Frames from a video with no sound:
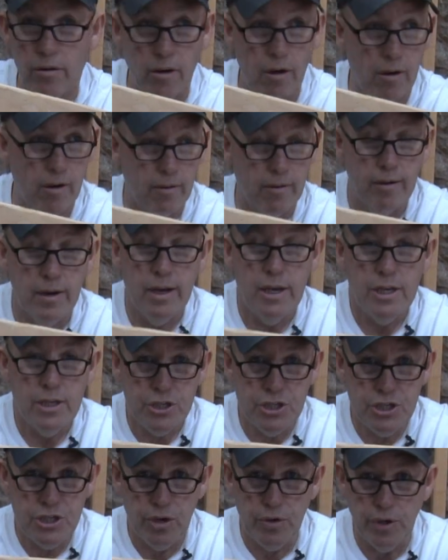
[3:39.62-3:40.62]
our
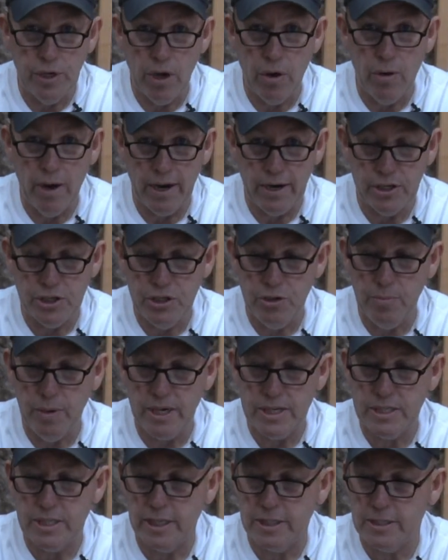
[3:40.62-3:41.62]
studio, out of
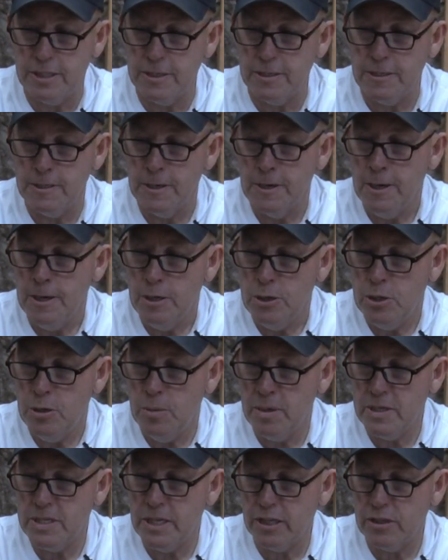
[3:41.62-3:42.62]
2x6s,
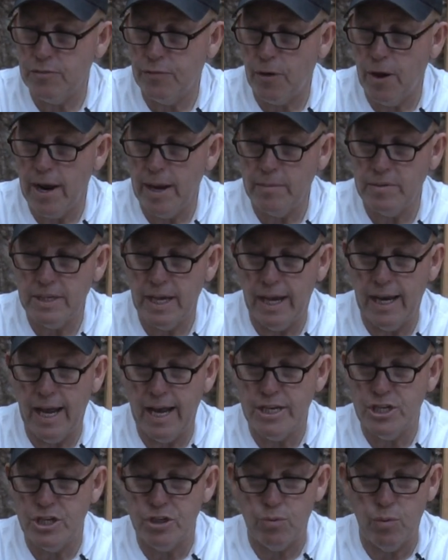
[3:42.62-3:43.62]
2x6 frames, and
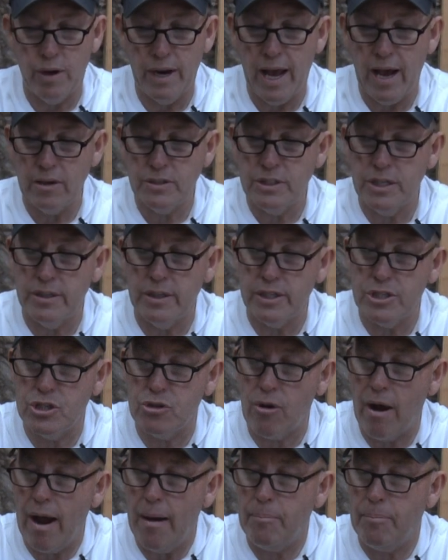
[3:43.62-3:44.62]
I just went out to the
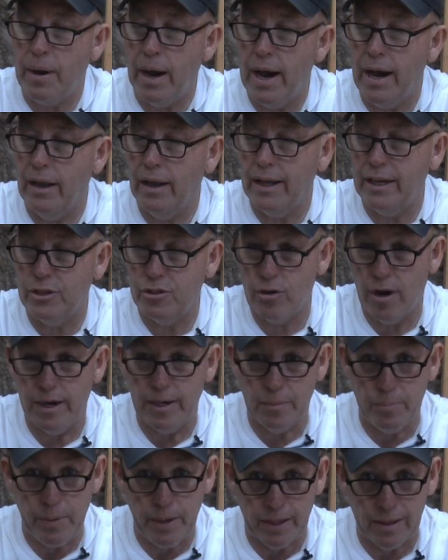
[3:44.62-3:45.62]
scrap pile and tried
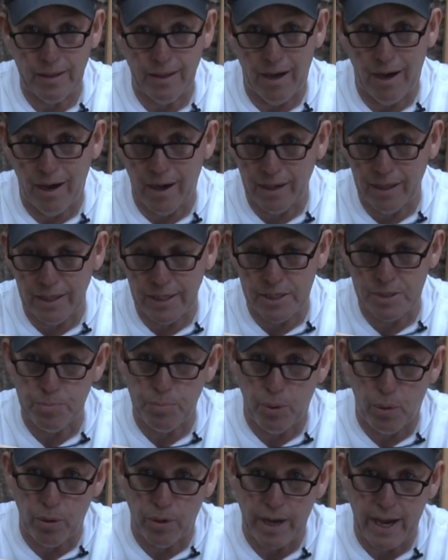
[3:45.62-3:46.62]
to pick the ugliest
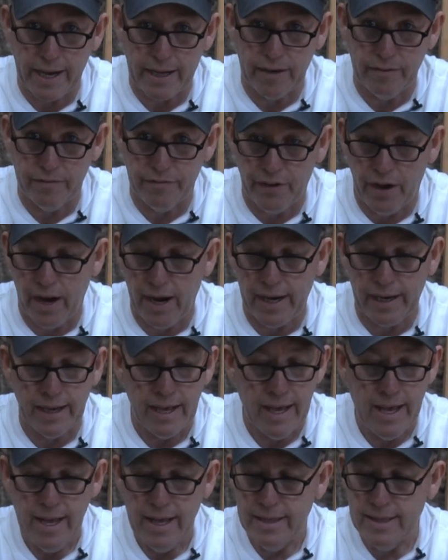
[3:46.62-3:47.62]
board I could find.
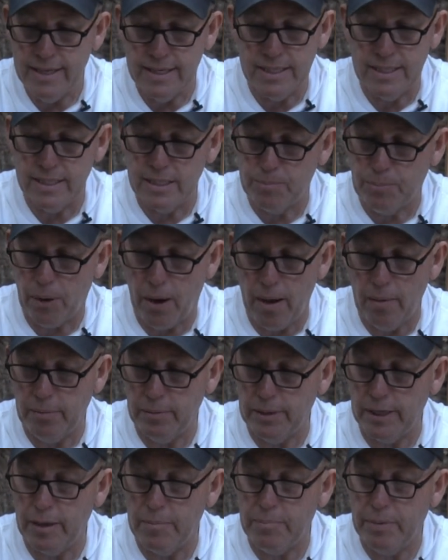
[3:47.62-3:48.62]
This is
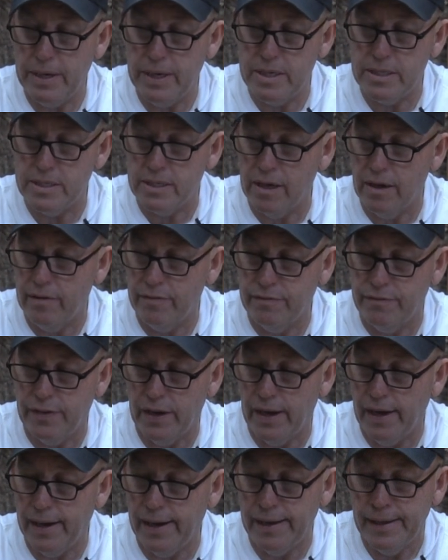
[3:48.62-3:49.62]
probably a piece of
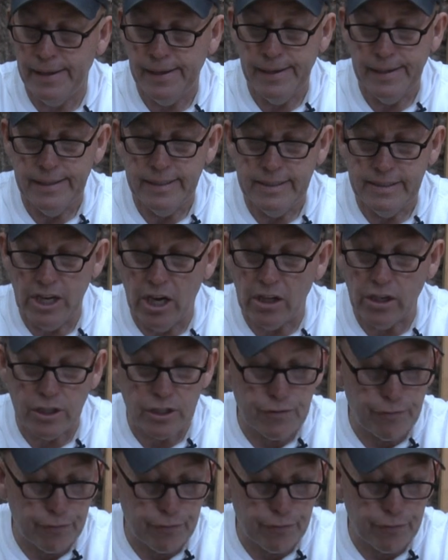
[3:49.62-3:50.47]
Douglas